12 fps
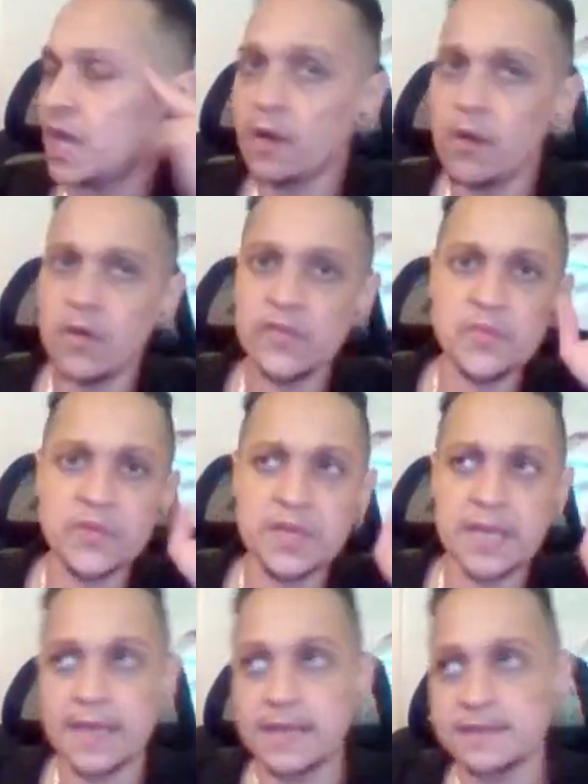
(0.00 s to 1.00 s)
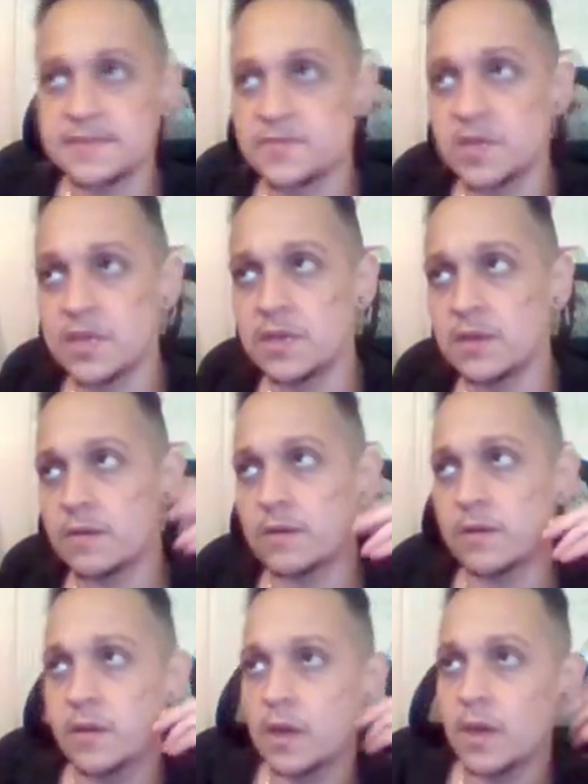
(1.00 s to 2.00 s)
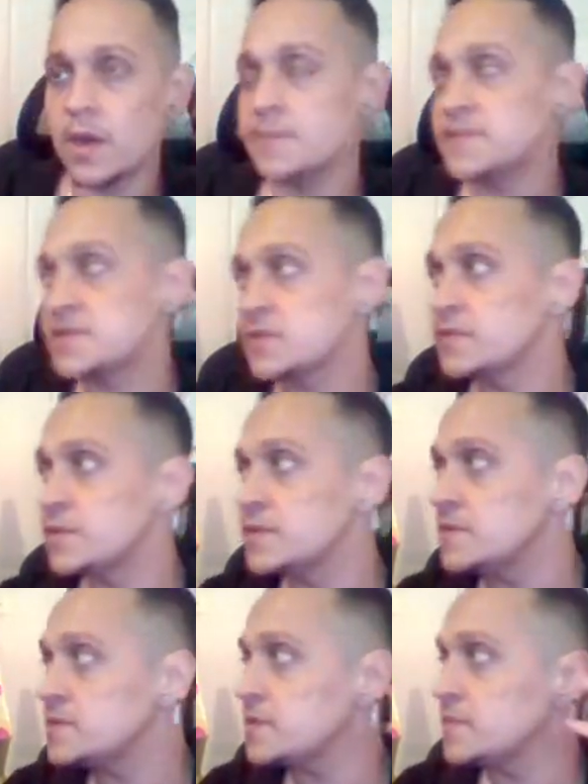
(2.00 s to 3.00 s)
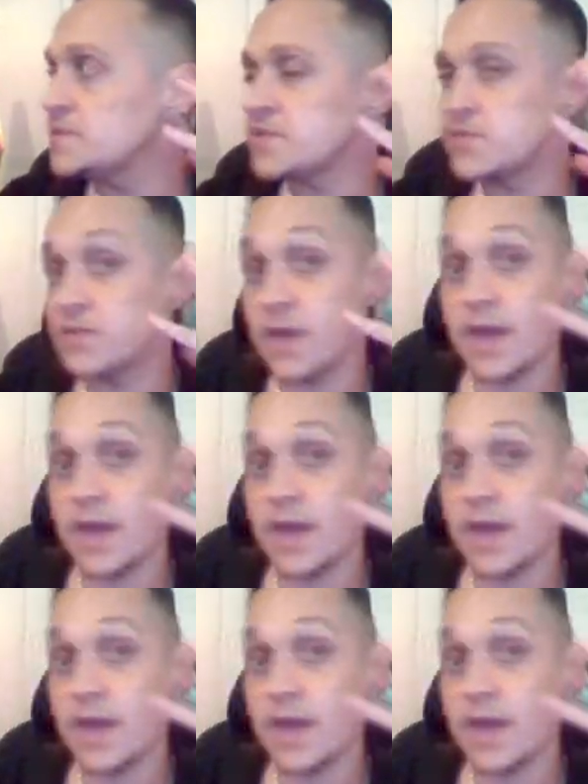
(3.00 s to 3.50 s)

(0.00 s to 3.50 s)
oh, everybody hates me, or I'm so this, I'm so